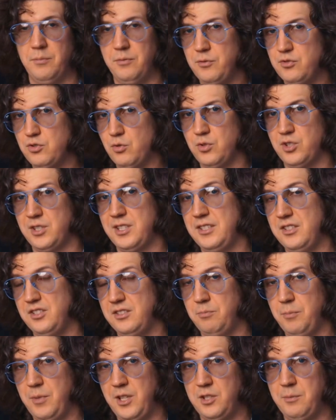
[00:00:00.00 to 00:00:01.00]
You can
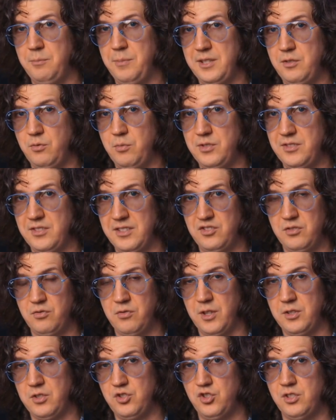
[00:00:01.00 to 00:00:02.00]
experiment with this
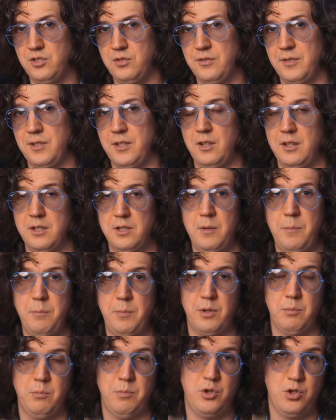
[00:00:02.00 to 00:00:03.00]
function,
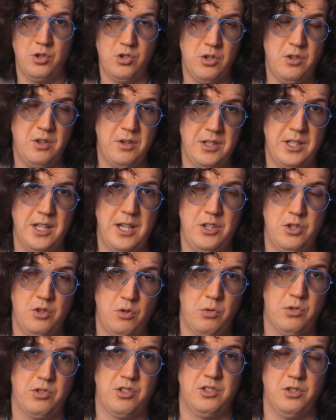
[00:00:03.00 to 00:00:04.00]
but personally I
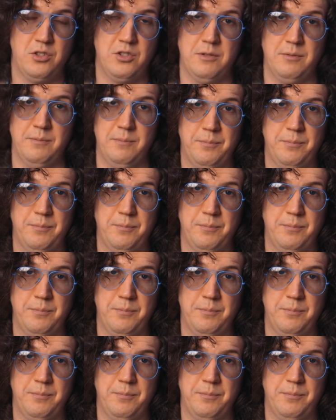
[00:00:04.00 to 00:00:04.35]
use it.